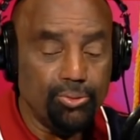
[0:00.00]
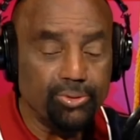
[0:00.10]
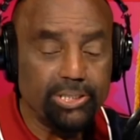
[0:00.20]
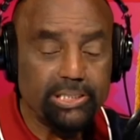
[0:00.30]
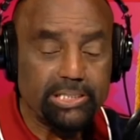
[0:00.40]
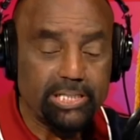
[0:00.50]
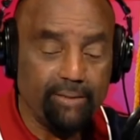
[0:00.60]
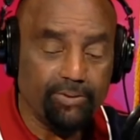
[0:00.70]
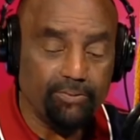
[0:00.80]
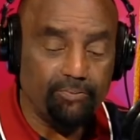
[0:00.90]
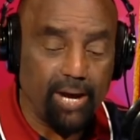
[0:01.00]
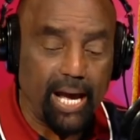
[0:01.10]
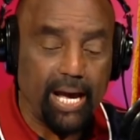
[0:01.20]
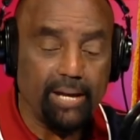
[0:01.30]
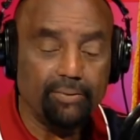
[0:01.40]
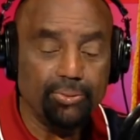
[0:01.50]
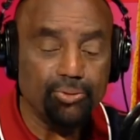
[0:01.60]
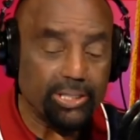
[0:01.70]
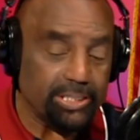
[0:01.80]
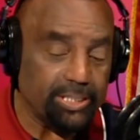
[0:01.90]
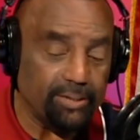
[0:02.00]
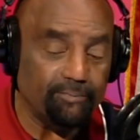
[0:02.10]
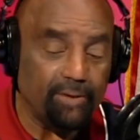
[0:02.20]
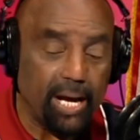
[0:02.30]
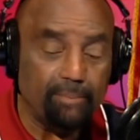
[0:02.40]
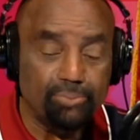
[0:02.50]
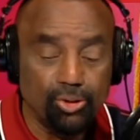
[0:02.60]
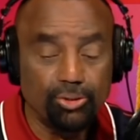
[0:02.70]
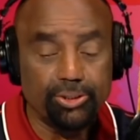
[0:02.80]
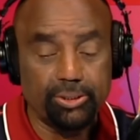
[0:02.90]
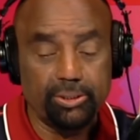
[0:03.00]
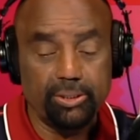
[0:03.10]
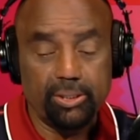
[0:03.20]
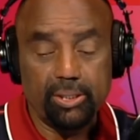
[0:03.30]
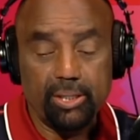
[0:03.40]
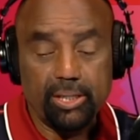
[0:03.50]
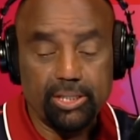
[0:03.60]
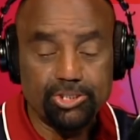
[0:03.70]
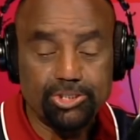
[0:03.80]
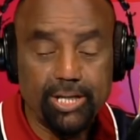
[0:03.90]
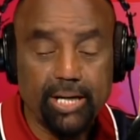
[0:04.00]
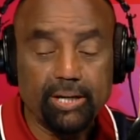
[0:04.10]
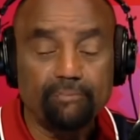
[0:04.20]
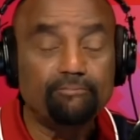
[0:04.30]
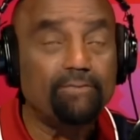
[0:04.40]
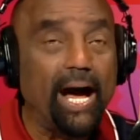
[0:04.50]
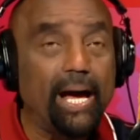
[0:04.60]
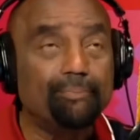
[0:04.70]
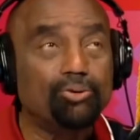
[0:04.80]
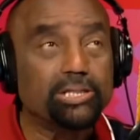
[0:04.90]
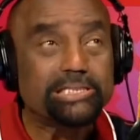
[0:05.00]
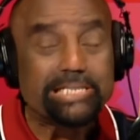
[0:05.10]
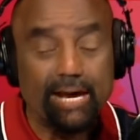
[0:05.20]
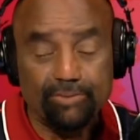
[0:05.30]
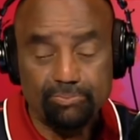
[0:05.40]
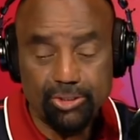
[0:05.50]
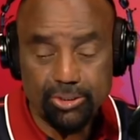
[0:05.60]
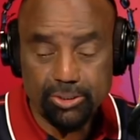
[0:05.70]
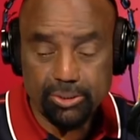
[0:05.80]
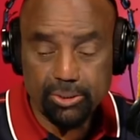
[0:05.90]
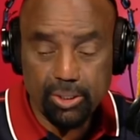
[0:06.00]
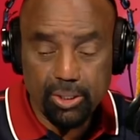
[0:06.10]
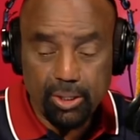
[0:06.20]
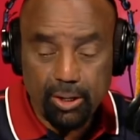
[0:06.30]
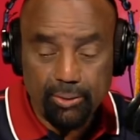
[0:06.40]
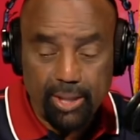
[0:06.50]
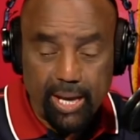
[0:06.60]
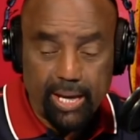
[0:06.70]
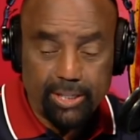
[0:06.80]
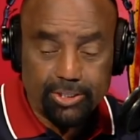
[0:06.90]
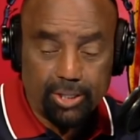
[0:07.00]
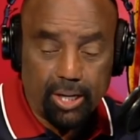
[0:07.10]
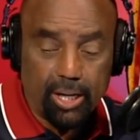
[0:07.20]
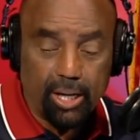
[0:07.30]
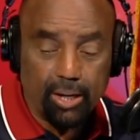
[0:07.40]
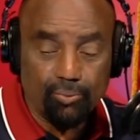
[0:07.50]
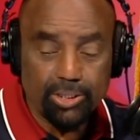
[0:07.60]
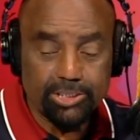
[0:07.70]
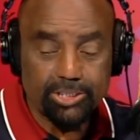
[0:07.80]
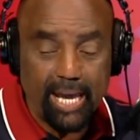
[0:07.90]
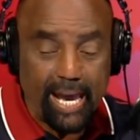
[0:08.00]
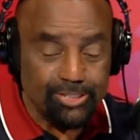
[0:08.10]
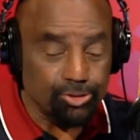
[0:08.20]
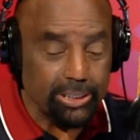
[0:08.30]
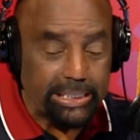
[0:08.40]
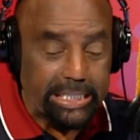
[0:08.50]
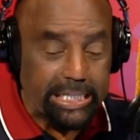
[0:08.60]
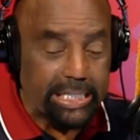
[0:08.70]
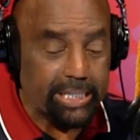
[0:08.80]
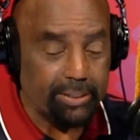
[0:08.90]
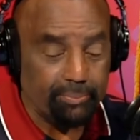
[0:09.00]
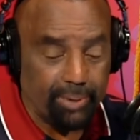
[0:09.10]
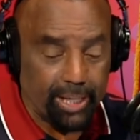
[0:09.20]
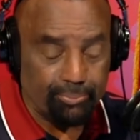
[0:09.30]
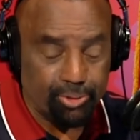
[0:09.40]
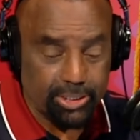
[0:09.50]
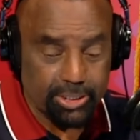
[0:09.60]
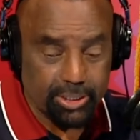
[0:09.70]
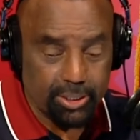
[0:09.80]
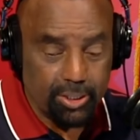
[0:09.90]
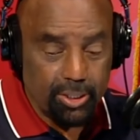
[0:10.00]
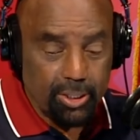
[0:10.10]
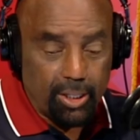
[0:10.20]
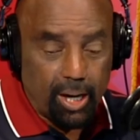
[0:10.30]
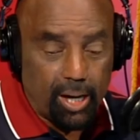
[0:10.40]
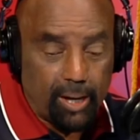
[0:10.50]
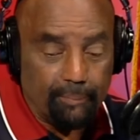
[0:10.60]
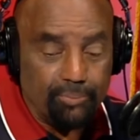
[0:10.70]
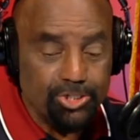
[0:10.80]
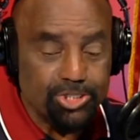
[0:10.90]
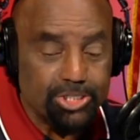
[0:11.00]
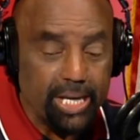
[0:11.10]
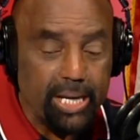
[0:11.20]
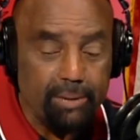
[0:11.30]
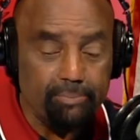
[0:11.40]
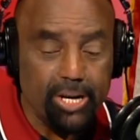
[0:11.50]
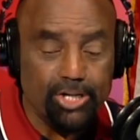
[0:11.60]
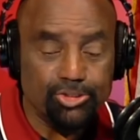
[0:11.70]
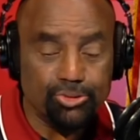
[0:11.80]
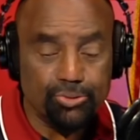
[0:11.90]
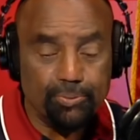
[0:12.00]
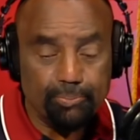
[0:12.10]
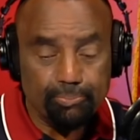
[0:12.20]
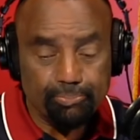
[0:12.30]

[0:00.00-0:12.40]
three seven five billion instead of five point seven billion that uh, was actually needed by the president. Uh, this same measure